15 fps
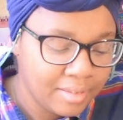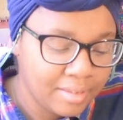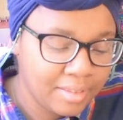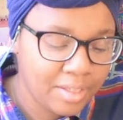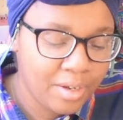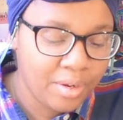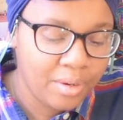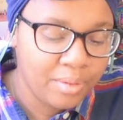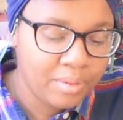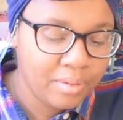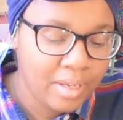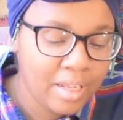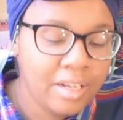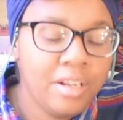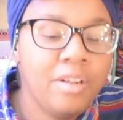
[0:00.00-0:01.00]
So,
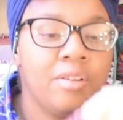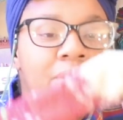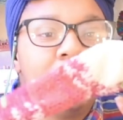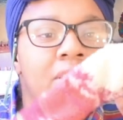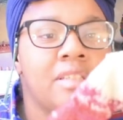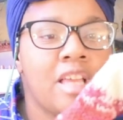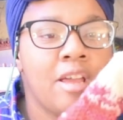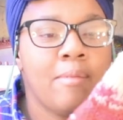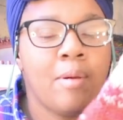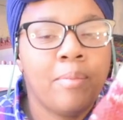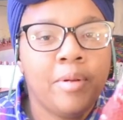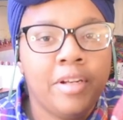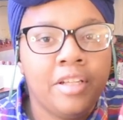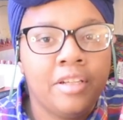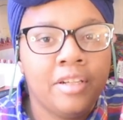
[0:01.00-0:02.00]
I don't know. This came out
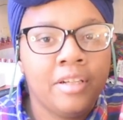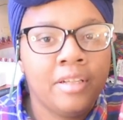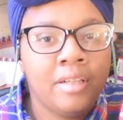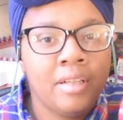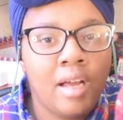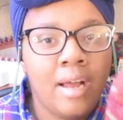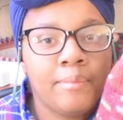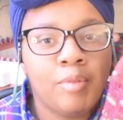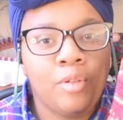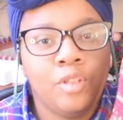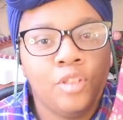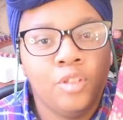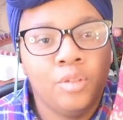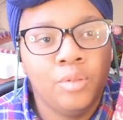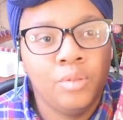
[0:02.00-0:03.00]
pretty good. I'm going
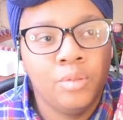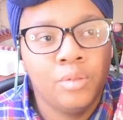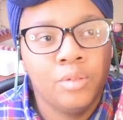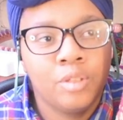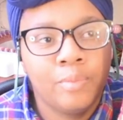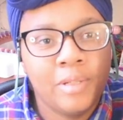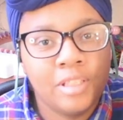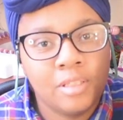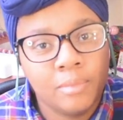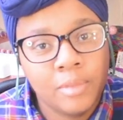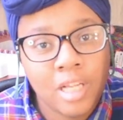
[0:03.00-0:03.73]
to spend some